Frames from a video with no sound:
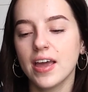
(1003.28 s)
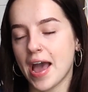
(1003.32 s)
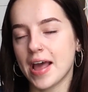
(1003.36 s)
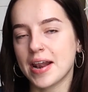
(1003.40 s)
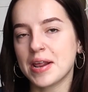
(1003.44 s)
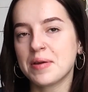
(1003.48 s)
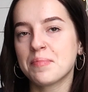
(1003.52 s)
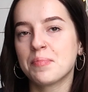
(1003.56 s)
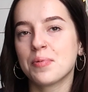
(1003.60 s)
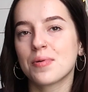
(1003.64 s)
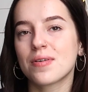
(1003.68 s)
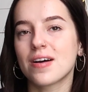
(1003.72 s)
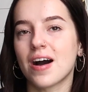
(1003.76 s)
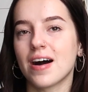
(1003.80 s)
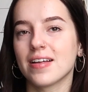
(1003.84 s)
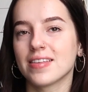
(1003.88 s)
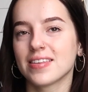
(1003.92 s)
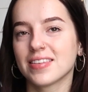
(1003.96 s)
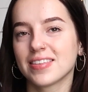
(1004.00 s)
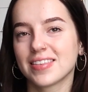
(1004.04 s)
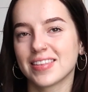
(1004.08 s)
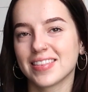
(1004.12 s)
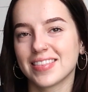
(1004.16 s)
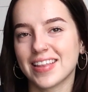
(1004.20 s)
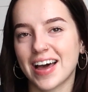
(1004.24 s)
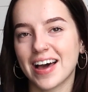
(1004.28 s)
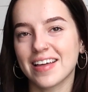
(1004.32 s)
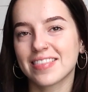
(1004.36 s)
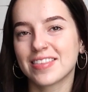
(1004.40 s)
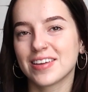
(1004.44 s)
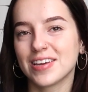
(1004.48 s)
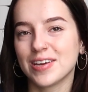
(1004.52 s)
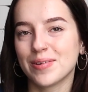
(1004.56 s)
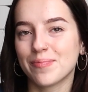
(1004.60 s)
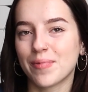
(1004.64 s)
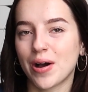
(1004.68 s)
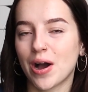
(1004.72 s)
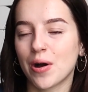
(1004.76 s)
Any book other than that that
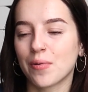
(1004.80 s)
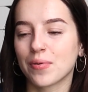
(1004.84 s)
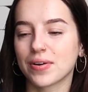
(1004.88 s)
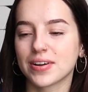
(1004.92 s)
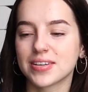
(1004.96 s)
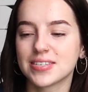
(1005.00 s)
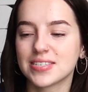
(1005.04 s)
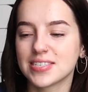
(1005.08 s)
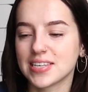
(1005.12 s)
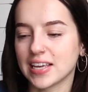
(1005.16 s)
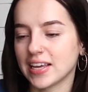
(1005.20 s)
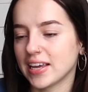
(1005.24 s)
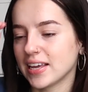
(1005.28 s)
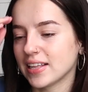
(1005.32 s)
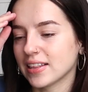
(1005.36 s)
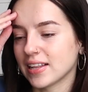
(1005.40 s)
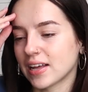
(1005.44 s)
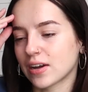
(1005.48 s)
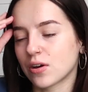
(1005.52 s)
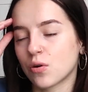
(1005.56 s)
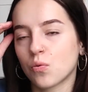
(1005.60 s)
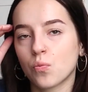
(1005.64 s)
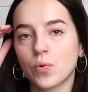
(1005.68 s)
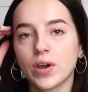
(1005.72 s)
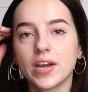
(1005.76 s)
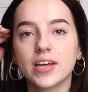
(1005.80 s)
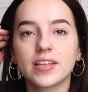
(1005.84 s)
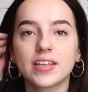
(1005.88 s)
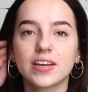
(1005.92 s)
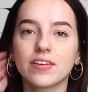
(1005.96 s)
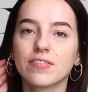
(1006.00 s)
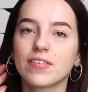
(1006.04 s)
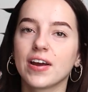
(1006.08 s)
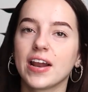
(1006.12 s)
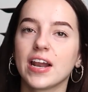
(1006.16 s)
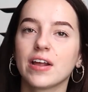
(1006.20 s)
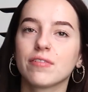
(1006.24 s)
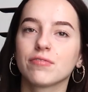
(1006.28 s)
you might want to see in like a weekly
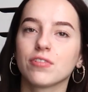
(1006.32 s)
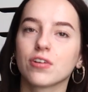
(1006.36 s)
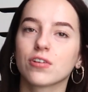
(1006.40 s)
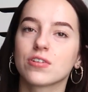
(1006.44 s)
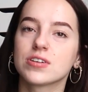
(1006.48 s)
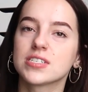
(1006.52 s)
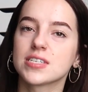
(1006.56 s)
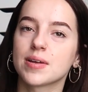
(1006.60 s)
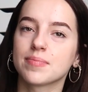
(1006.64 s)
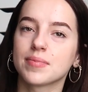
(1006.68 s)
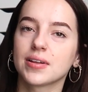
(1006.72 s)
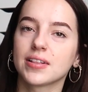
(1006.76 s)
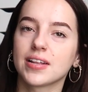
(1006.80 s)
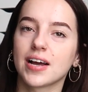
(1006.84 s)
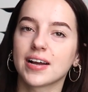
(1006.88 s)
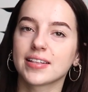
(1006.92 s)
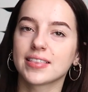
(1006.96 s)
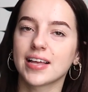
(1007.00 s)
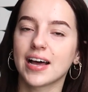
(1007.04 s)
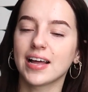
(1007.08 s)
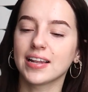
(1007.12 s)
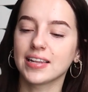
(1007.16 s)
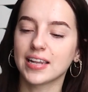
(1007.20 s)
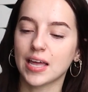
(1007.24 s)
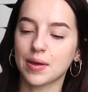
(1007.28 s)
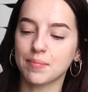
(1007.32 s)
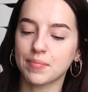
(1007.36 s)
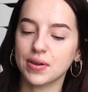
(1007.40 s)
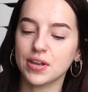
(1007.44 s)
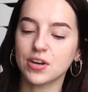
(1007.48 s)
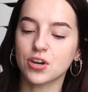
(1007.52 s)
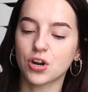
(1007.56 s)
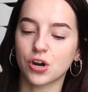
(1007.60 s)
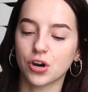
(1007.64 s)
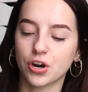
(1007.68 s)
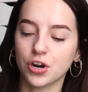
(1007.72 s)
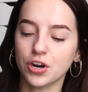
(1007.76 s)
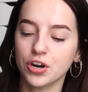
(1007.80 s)
reading vlog or something like that, let me
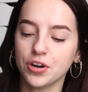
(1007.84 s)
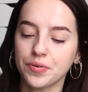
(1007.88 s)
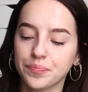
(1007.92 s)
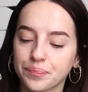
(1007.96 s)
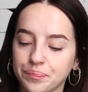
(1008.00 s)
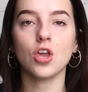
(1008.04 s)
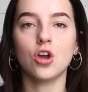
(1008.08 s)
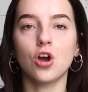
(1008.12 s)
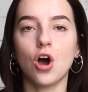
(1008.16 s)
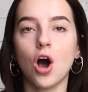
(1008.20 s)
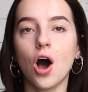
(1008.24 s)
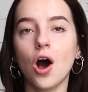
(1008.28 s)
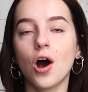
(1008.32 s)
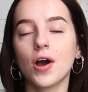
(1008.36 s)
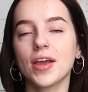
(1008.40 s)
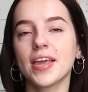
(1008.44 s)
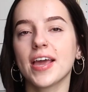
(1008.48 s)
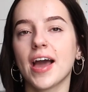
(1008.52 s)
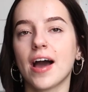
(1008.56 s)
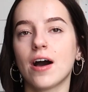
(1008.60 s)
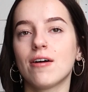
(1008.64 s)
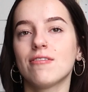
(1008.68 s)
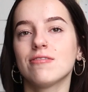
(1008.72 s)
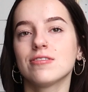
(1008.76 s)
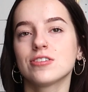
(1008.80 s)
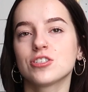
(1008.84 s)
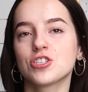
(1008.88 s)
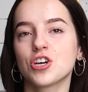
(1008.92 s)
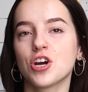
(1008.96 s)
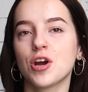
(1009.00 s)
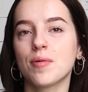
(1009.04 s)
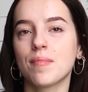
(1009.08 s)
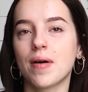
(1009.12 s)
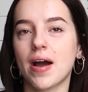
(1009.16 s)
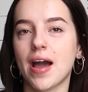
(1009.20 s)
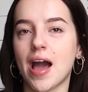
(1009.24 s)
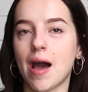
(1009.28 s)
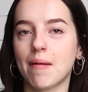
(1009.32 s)
know. Oh yeah,
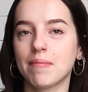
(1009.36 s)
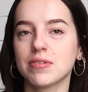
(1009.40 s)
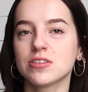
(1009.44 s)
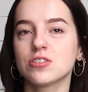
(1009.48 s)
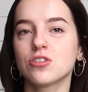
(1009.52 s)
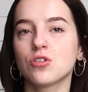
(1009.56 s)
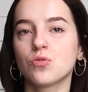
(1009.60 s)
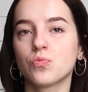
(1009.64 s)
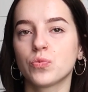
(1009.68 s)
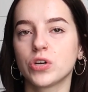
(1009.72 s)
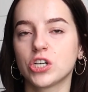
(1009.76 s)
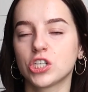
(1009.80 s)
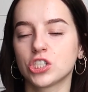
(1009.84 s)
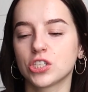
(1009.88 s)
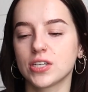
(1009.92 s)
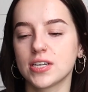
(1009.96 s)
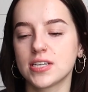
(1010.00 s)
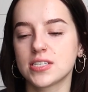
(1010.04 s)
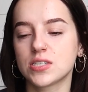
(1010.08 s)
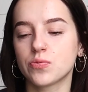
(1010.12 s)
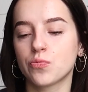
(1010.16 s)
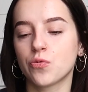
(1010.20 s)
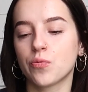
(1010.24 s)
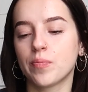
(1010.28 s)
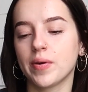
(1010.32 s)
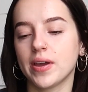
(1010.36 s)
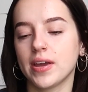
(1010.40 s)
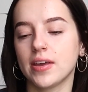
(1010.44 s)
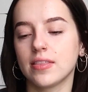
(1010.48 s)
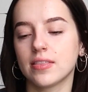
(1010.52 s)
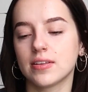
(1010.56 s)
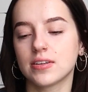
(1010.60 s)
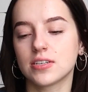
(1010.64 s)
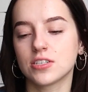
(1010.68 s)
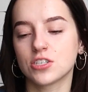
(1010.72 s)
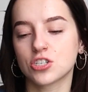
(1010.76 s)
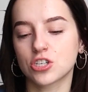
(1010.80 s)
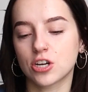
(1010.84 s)
also my Amazon wishlist will be in
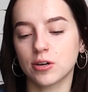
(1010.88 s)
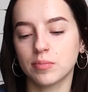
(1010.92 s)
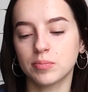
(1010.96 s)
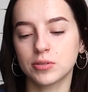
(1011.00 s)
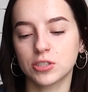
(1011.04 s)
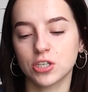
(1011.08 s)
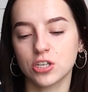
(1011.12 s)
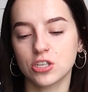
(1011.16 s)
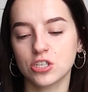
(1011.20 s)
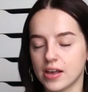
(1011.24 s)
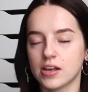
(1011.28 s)
the description,